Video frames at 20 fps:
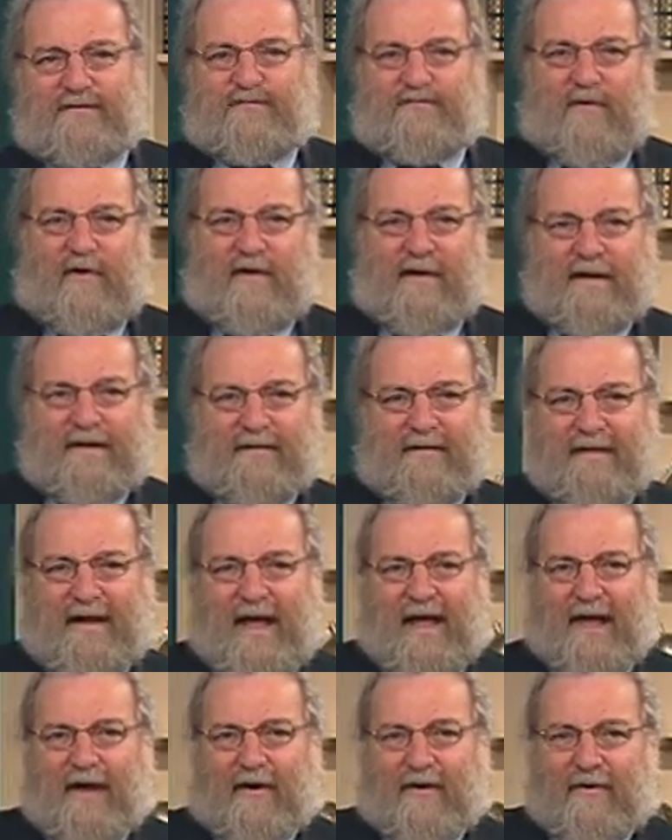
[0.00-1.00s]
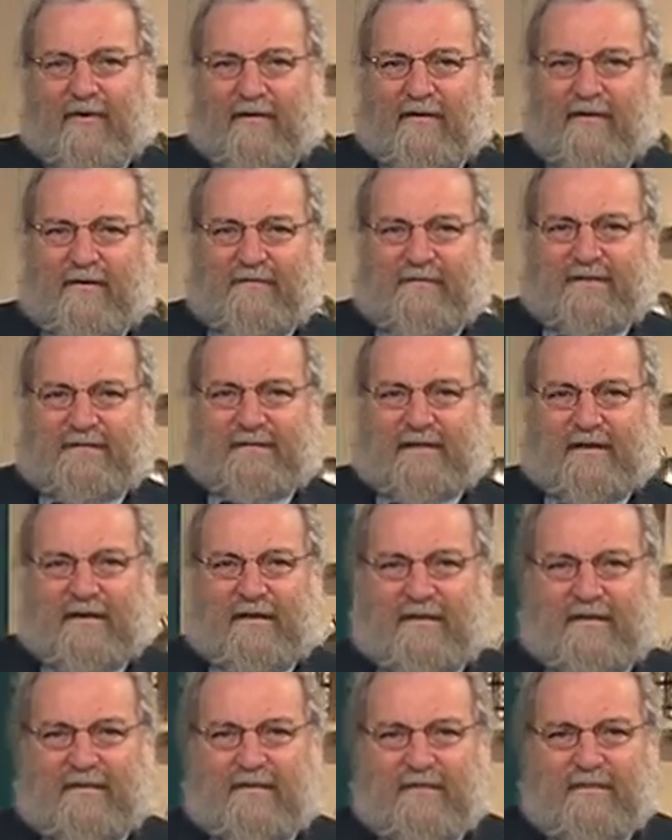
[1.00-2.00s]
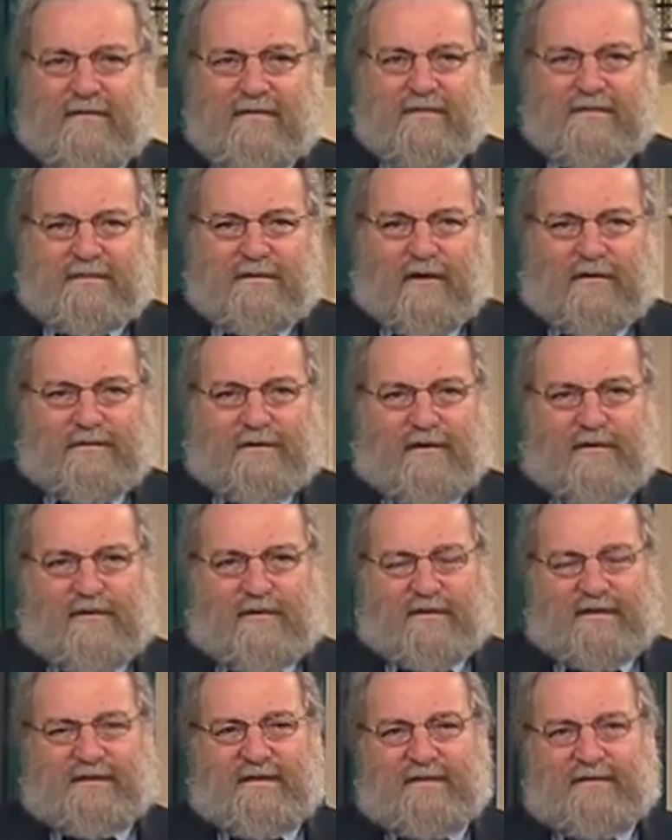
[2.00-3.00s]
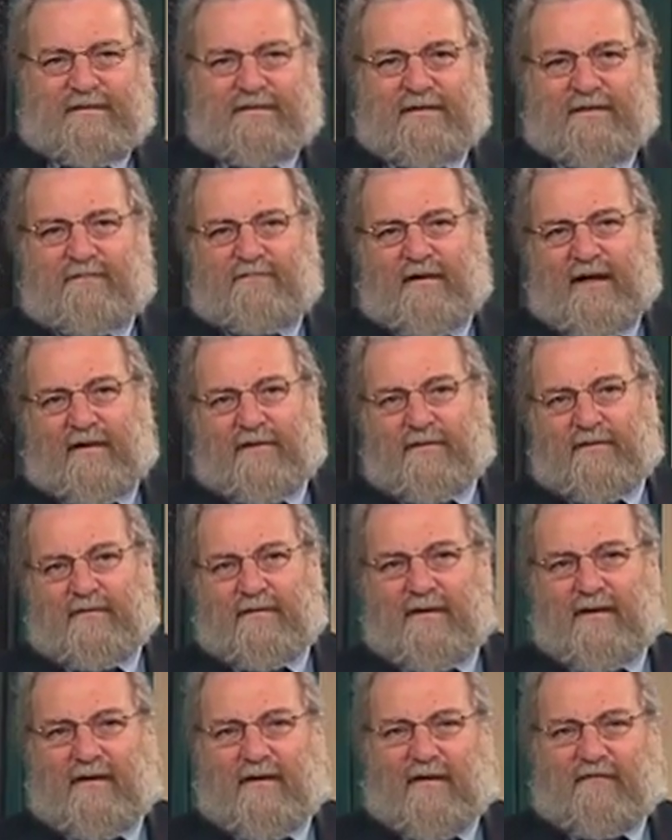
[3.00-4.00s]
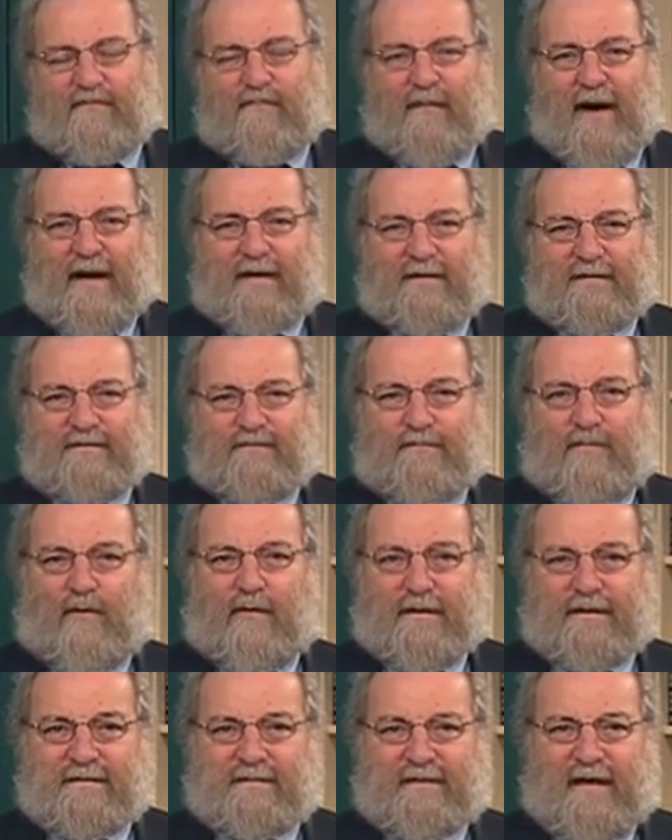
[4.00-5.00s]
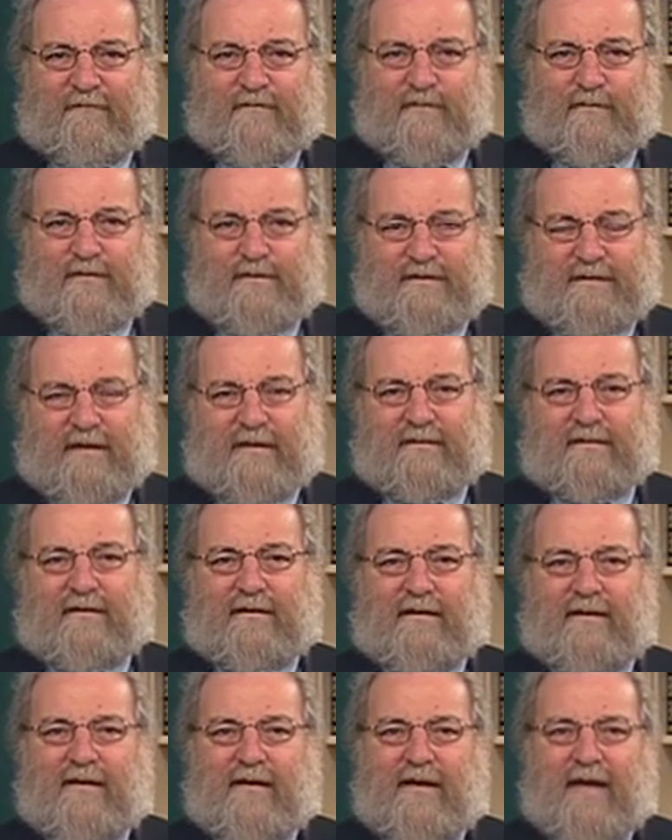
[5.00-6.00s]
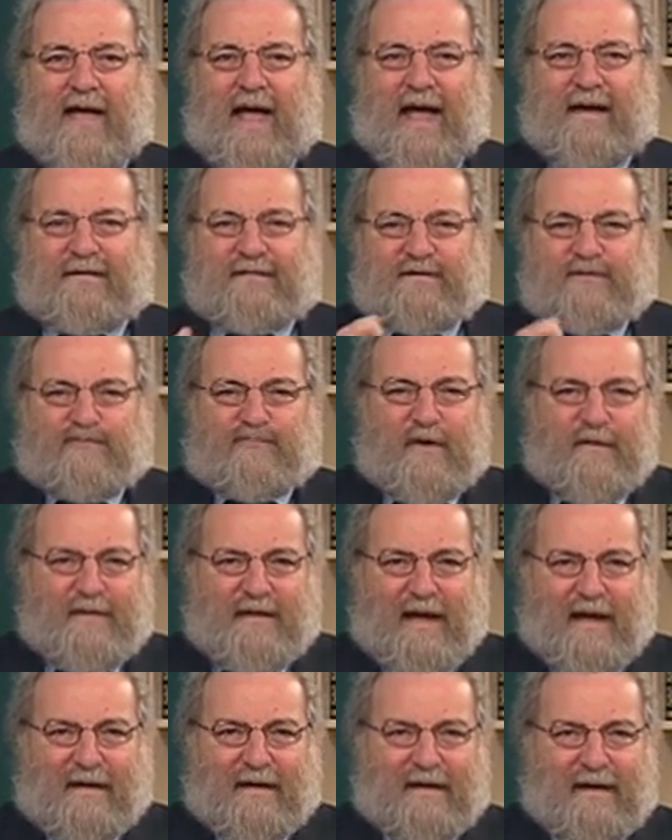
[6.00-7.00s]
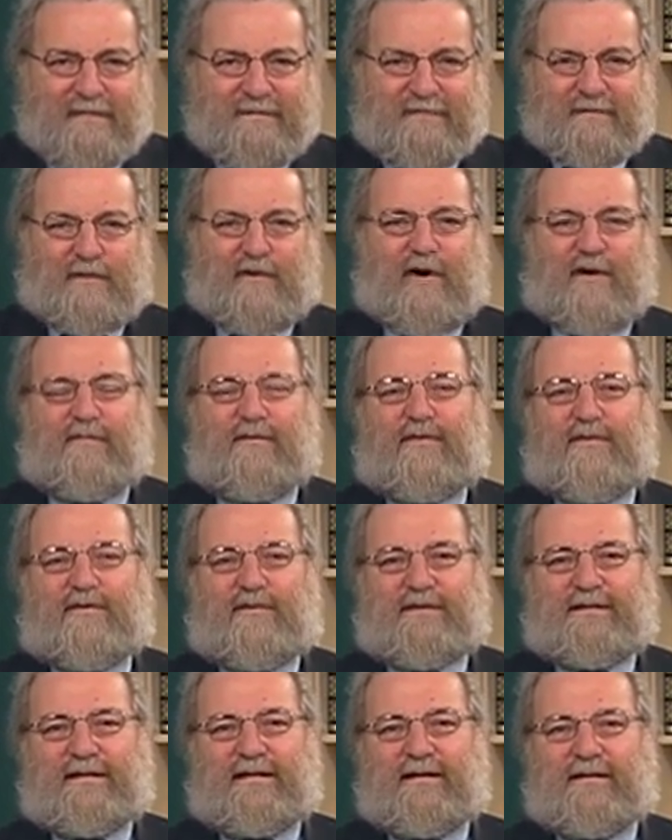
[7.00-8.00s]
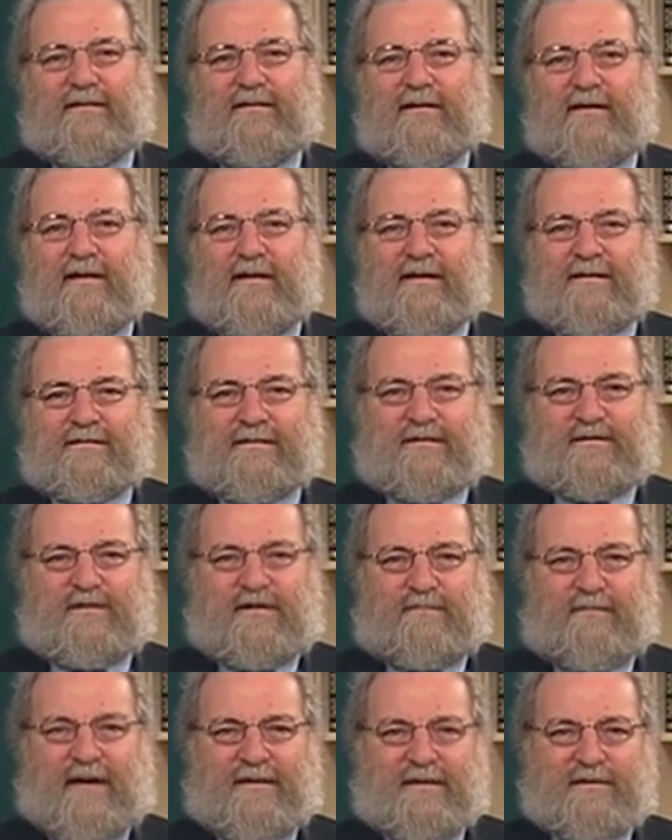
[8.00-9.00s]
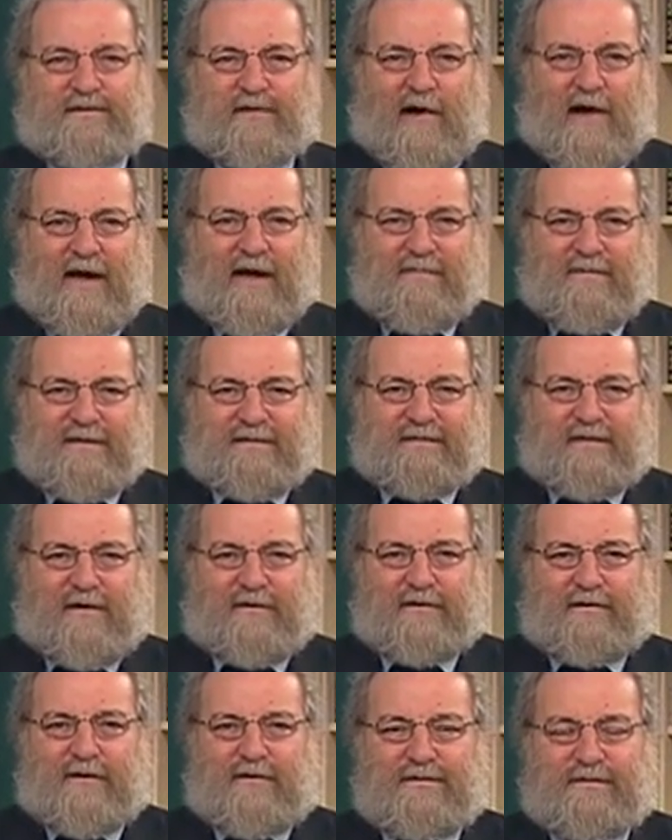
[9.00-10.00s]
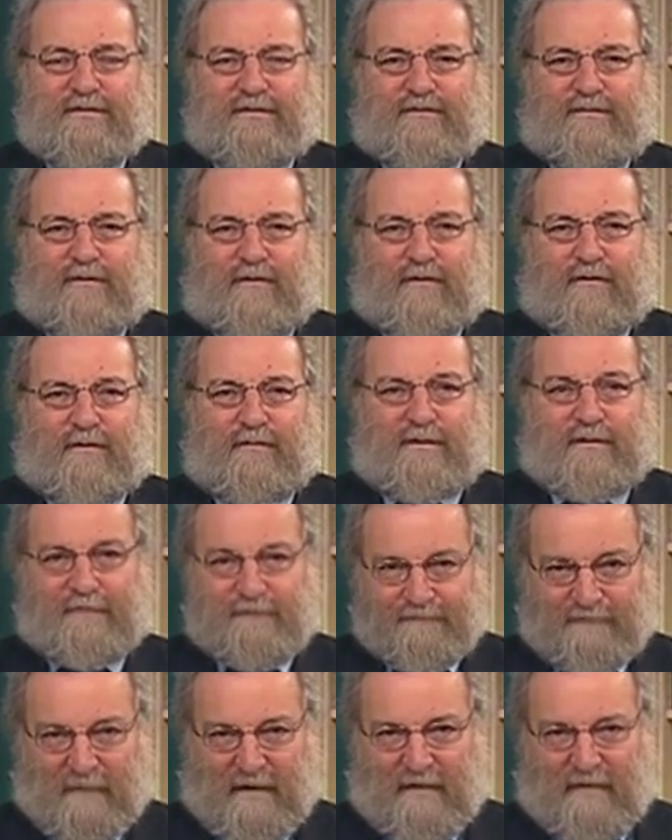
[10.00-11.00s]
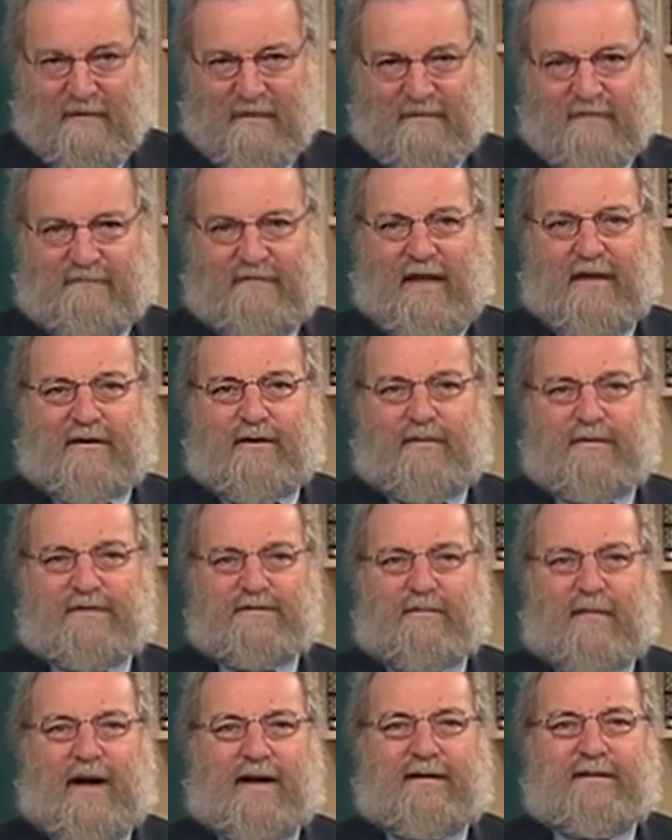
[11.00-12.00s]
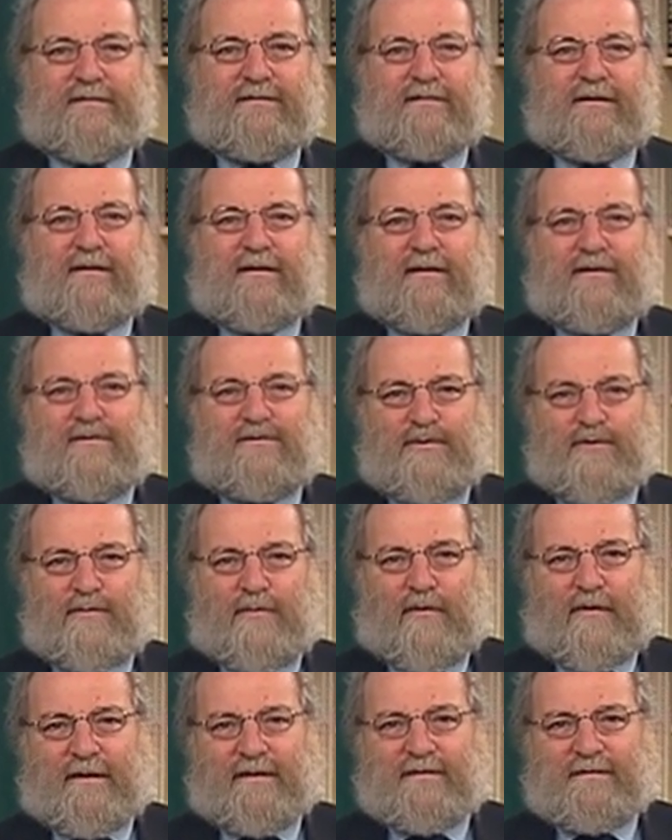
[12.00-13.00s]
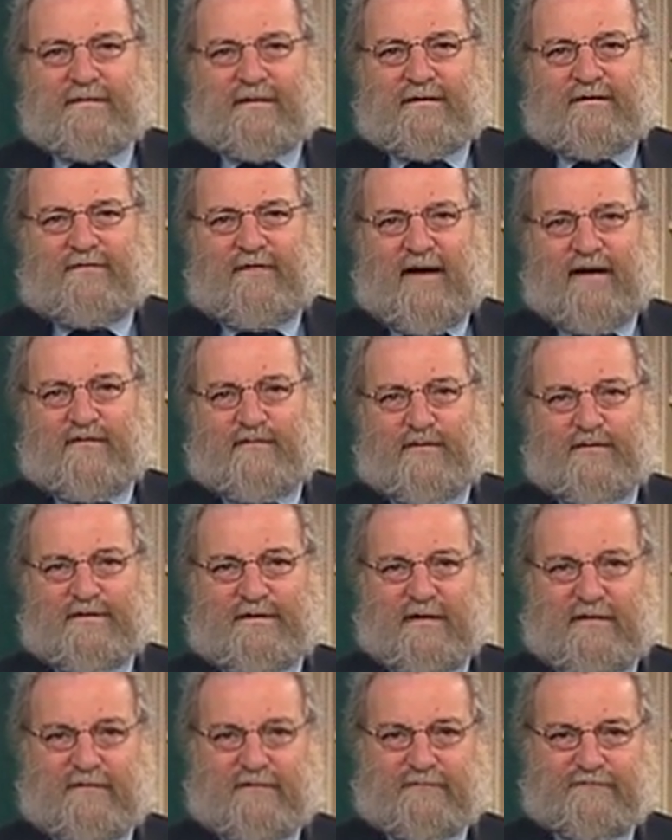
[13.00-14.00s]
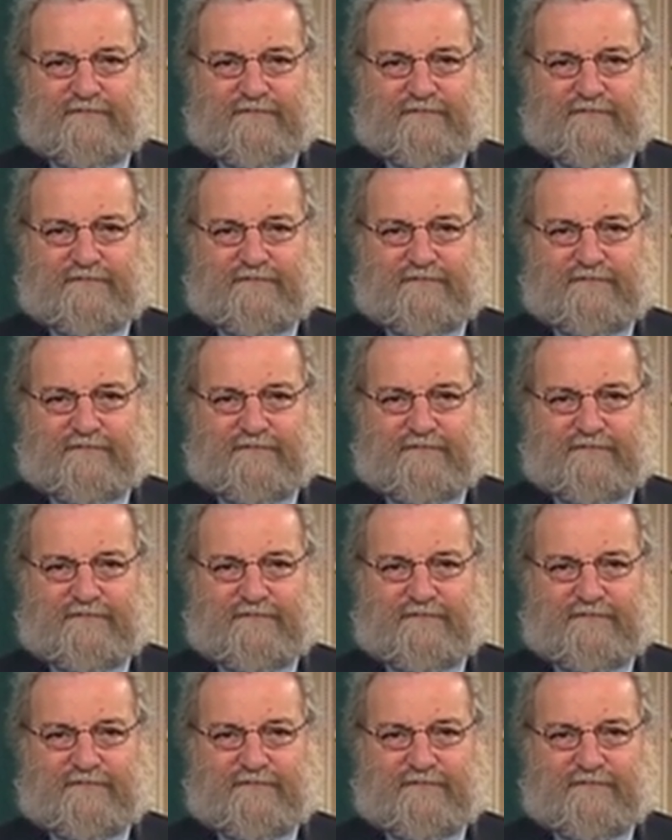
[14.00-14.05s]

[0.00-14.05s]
draw in air that's got a delta 13C value of minus 0.7%, and discriminate against the carbon-13 such that by the time the cellulose is formed, the value is minus 2.65%.